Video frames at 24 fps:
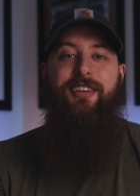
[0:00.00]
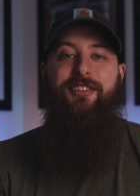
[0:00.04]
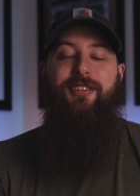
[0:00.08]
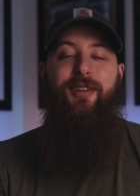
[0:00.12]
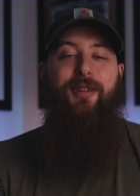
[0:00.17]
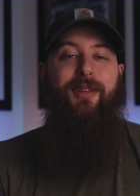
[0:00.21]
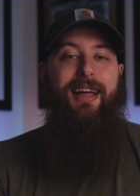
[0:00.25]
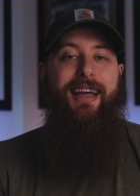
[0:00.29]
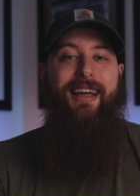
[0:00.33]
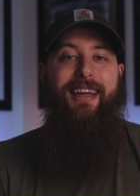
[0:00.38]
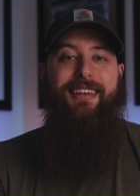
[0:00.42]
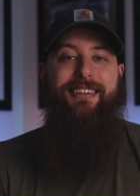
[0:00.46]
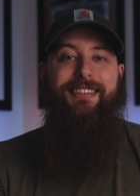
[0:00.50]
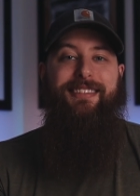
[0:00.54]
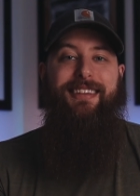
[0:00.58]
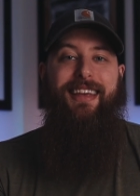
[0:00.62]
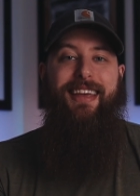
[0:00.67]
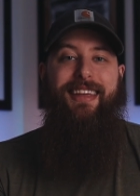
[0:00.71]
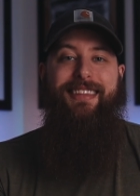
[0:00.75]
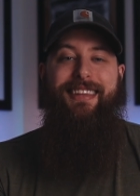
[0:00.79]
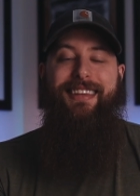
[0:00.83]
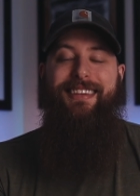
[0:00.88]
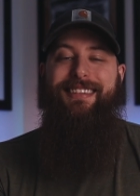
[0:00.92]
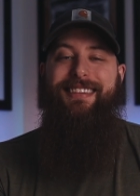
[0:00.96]
So like I
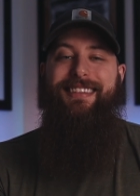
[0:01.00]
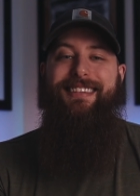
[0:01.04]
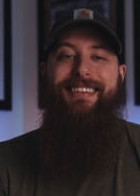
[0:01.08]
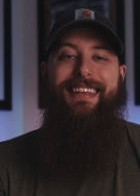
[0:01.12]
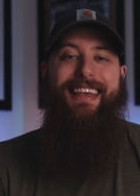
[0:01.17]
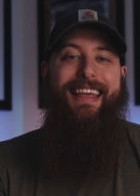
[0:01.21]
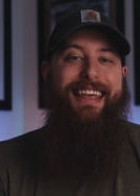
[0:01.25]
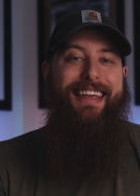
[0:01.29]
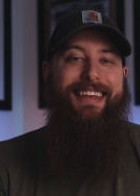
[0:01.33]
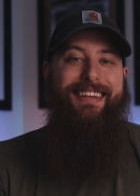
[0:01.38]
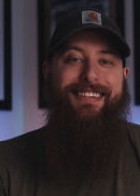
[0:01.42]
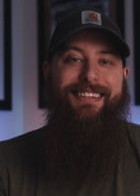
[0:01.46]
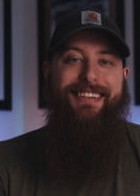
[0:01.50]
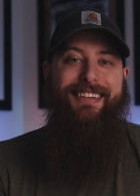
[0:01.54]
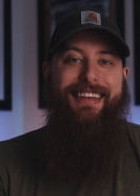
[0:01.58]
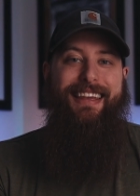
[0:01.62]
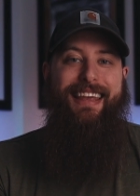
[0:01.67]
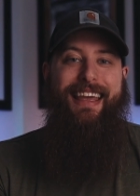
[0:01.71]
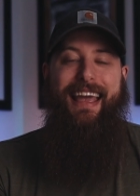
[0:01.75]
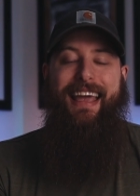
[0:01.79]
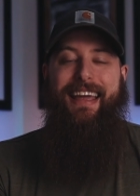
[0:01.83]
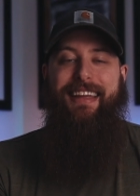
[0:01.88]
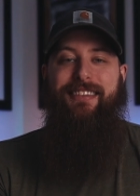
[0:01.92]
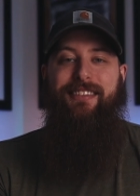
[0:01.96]
said, this is
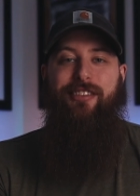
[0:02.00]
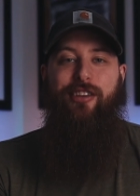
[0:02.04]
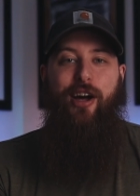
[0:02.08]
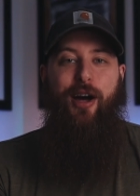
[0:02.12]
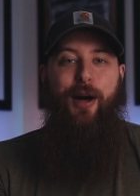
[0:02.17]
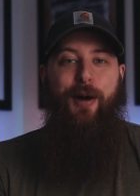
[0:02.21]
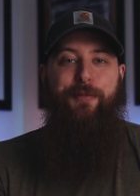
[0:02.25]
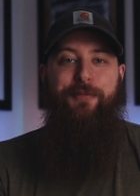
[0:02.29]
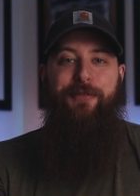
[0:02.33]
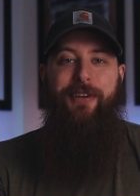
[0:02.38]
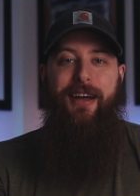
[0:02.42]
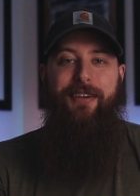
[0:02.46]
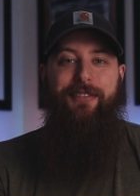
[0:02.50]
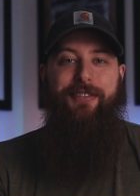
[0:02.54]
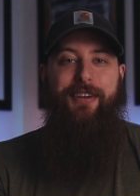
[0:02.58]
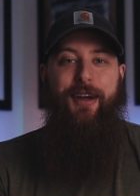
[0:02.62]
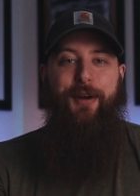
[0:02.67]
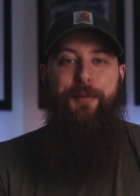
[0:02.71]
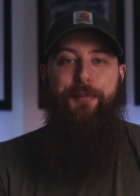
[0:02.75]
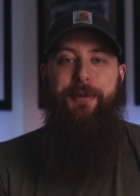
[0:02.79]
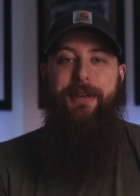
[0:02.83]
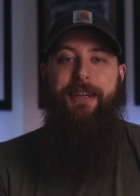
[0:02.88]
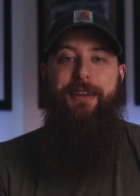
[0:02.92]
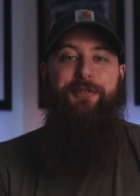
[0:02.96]
easily a top 5
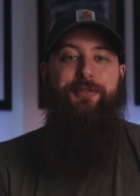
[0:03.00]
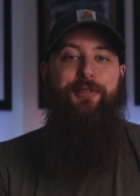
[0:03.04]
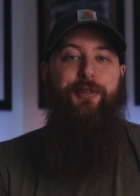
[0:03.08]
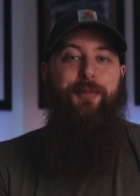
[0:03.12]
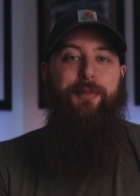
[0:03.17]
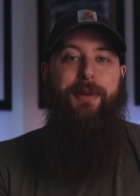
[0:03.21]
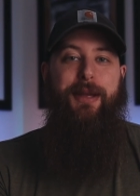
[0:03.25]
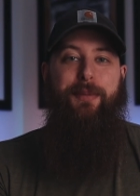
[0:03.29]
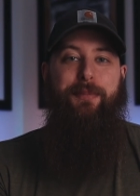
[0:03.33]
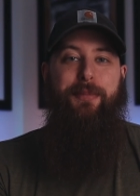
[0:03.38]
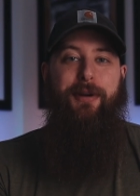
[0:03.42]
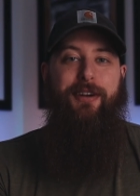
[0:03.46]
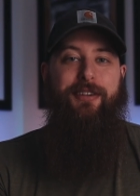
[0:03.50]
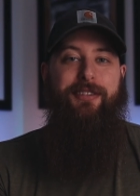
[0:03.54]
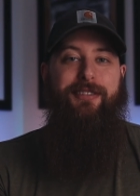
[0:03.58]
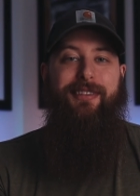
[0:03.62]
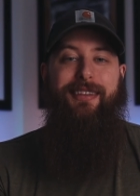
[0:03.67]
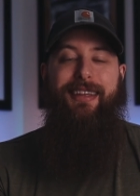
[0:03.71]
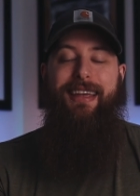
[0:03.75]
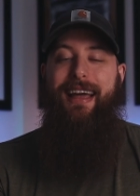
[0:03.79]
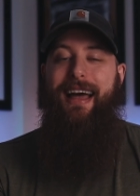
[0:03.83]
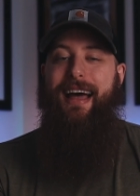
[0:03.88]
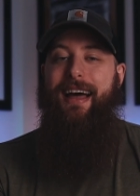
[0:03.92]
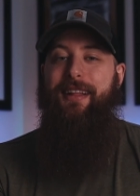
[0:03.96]
company for me
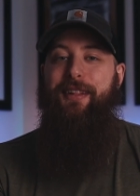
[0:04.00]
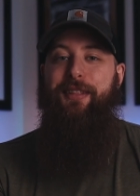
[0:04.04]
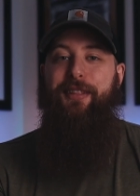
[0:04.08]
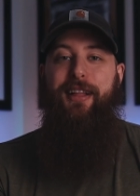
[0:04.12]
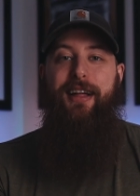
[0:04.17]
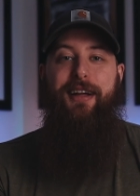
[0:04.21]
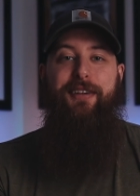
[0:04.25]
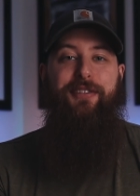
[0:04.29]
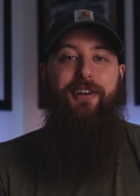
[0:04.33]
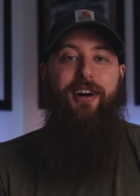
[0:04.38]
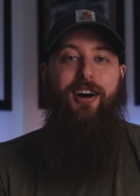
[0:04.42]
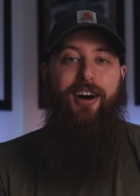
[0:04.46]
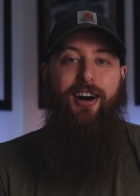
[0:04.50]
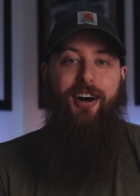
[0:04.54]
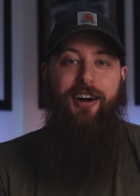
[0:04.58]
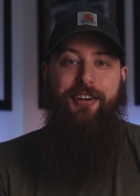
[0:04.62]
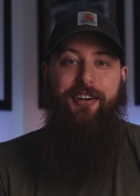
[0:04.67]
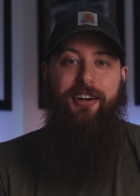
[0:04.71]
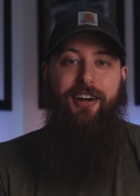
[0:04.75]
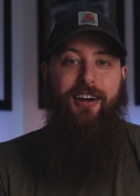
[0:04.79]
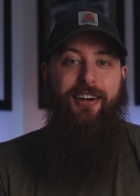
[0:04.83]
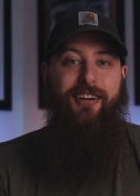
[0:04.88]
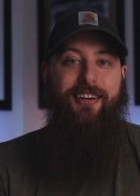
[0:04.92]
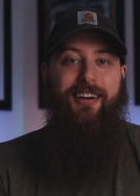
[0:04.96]
personally. I love
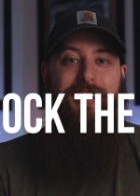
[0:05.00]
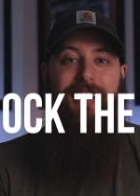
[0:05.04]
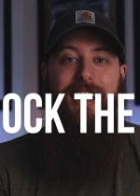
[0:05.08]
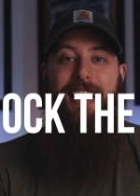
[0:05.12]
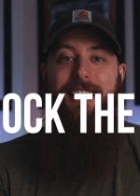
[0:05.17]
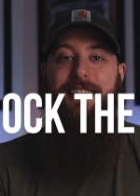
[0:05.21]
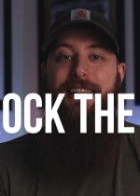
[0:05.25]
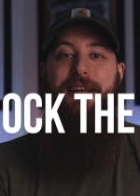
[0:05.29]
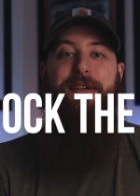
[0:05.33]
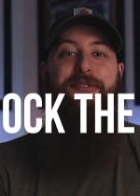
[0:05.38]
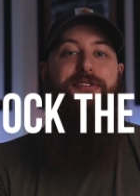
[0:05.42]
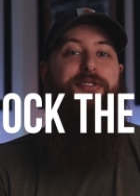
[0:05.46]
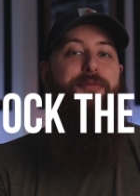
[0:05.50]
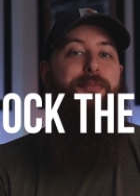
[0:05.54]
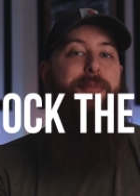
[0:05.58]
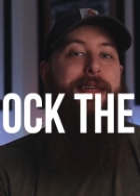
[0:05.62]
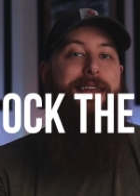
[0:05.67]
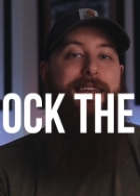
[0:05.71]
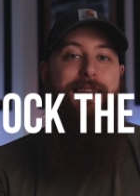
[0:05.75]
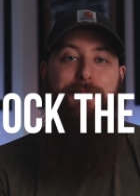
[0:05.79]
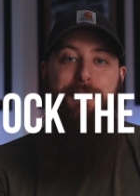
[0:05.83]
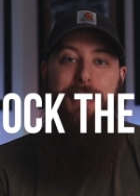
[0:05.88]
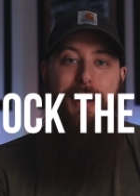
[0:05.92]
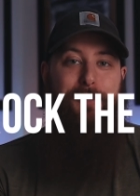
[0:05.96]
Honyocker. I love
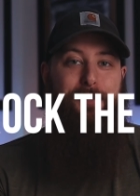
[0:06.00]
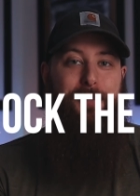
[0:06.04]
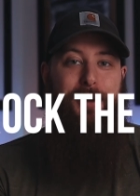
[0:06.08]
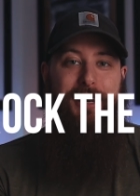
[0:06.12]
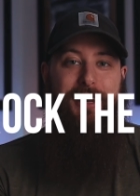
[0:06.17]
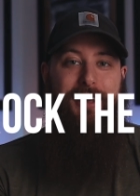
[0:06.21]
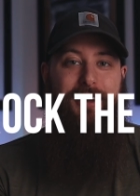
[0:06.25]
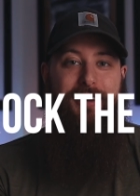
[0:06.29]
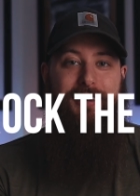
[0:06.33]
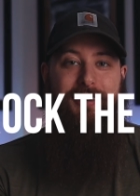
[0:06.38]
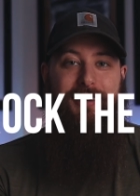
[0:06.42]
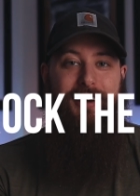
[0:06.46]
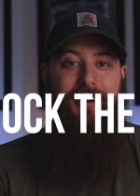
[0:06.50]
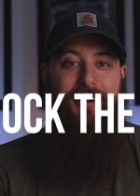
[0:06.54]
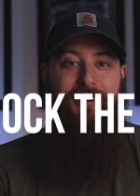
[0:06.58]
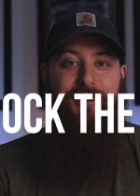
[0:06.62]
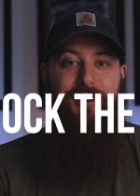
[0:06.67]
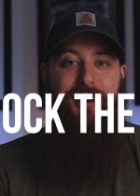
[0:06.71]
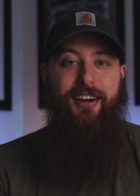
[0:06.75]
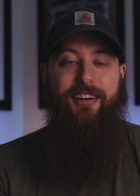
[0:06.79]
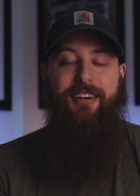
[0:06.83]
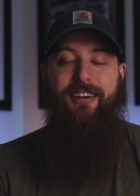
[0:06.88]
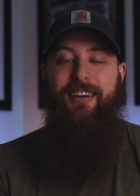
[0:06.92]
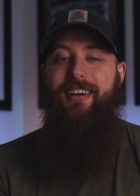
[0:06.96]
spending my money on
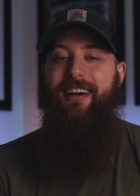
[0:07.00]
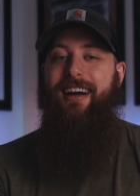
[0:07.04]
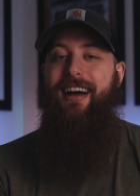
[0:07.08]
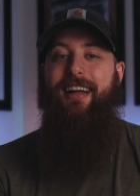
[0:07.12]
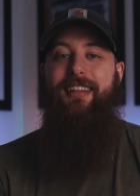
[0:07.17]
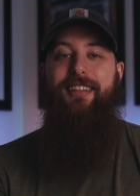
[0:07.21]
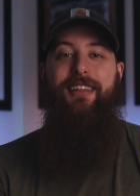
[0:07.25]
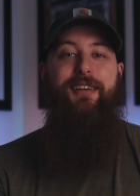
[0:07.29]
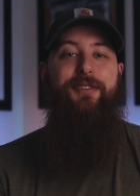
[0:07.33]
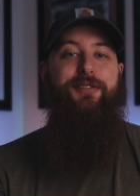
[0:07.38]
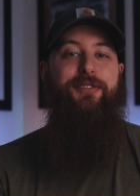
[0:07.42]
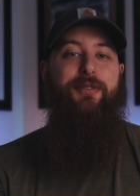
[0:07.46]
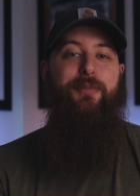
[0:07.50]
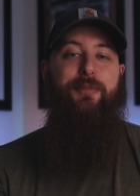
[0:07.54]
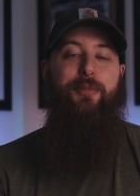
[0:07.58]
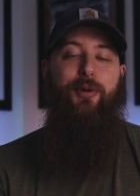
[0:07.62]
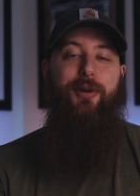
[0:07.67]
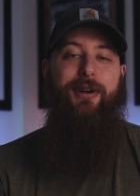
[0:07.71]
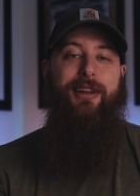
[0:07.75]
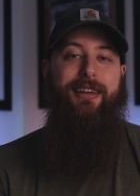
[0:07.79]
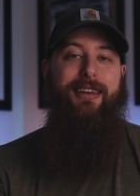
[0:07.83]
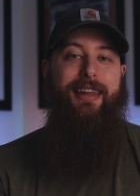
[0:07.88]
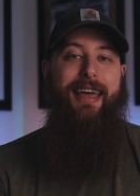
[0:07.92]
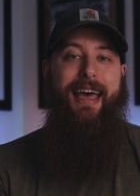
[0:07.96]
Honyocker. I love
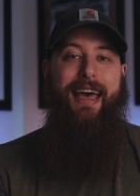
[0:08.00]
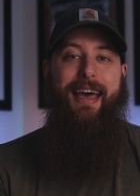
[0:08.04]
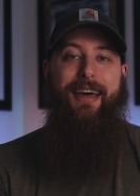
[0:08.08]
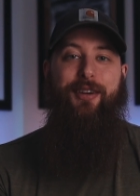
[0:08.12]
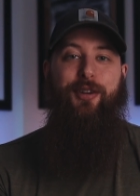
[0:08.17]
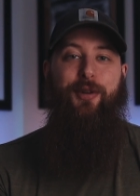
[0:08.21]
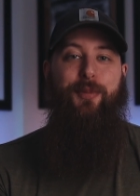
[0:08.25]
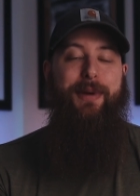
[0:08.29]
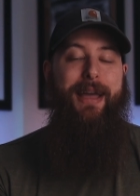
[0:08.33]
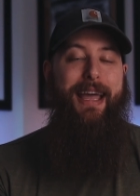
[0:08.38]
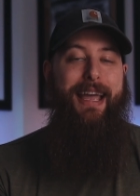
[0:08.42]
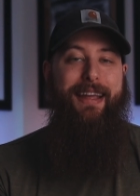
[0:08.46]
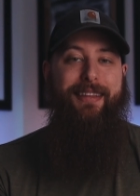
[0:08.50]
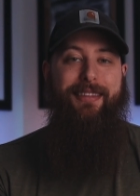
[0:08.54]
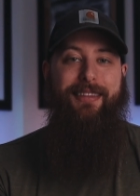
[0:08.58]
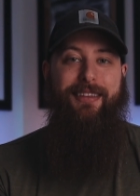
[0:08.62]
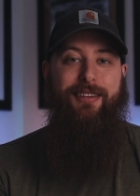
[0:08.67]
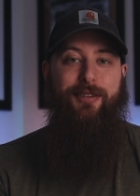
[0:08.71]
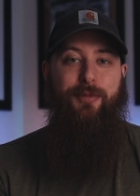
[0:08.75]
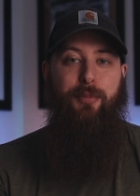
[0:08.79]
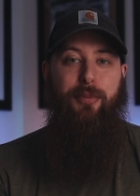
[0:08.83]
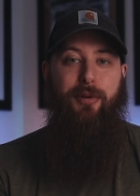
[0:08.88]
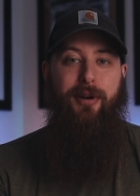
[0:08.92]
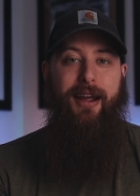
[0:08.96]
supporting Adam and
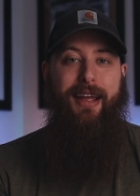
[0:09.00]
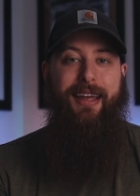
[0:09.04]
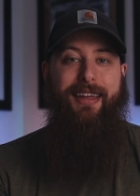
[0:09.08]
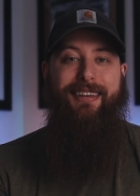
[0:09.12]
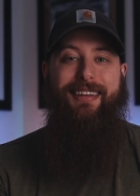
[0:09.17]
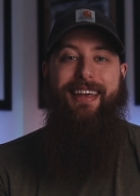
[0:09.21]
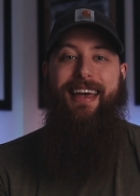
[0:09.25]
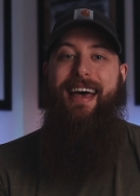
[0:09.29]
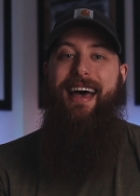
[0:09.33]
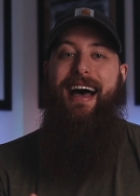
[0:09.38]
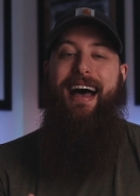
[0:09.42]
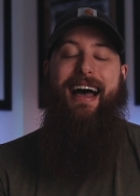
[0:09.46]
this brand.